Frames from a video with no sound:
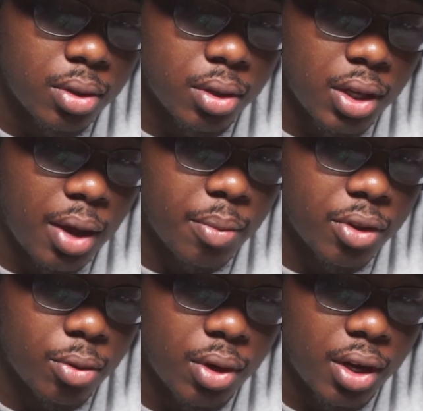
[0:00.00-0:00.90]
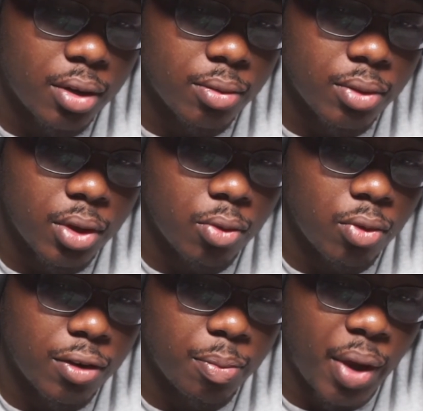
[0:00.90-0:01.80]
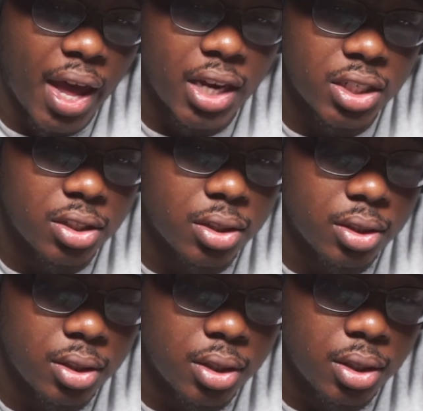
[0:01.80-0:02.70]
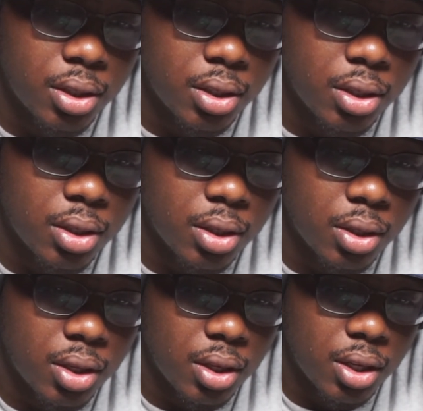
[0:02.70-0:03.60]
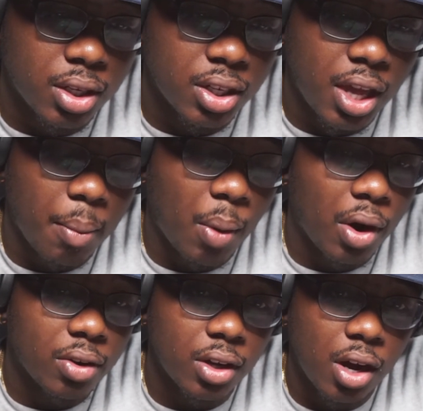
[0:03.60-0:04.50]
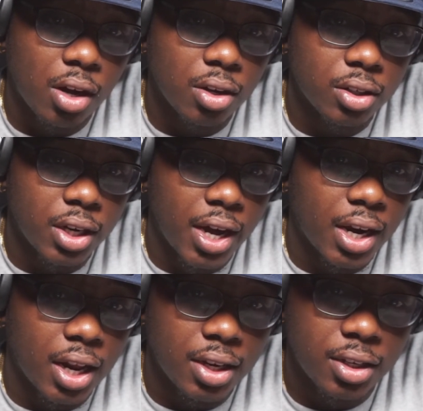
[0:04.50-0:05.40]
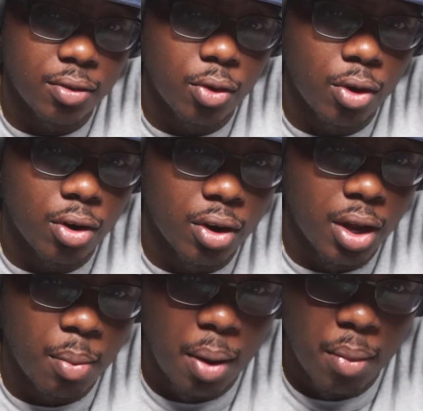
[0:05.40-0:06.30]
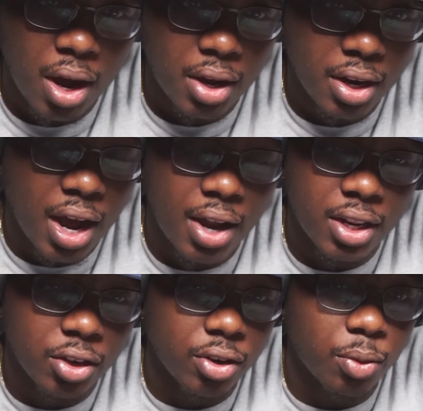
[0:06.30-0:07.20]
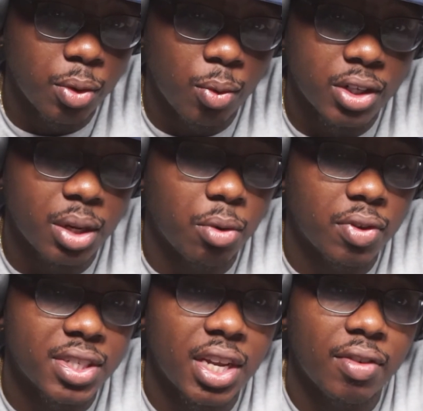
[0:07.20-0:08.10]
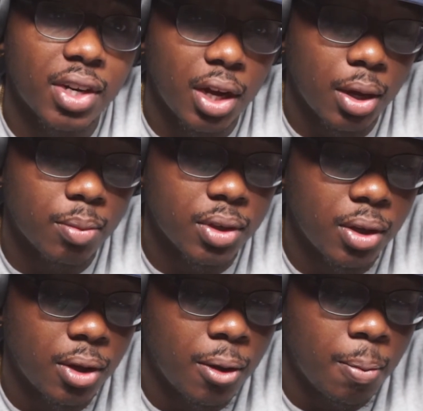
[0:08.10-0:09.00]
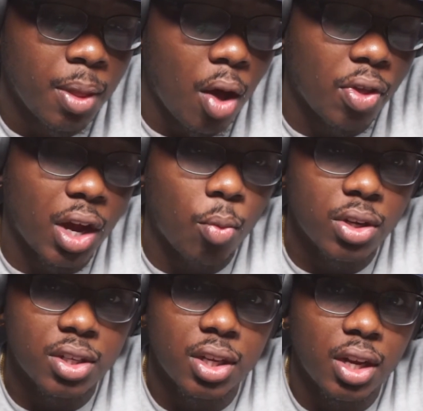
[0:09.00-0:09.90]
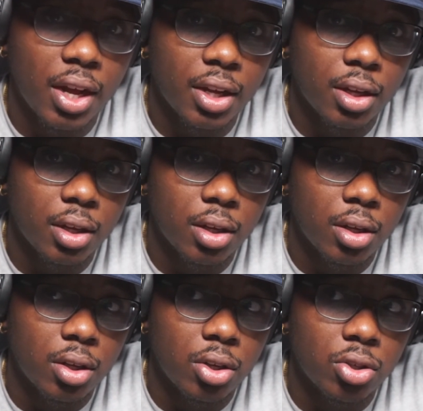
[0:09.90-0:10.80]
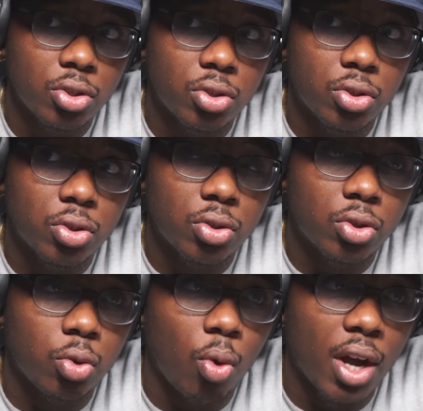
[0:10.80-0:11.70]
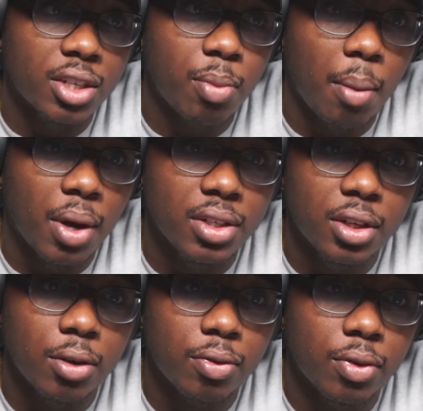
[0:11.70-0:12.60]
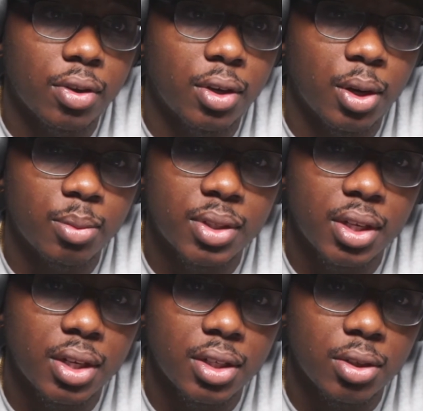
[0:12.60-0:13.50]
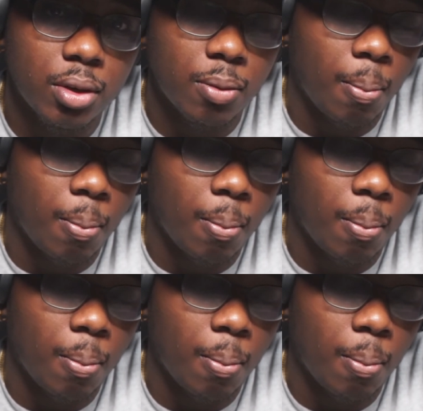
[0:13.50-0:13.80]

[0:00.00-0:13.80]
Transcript: a rough patch, because it came out when I was in college and I had a lot of stuff going on in my mind, and I literally went and watched that movie 7 times. I think I went to see it like twice by myself, you know what I'm saying? So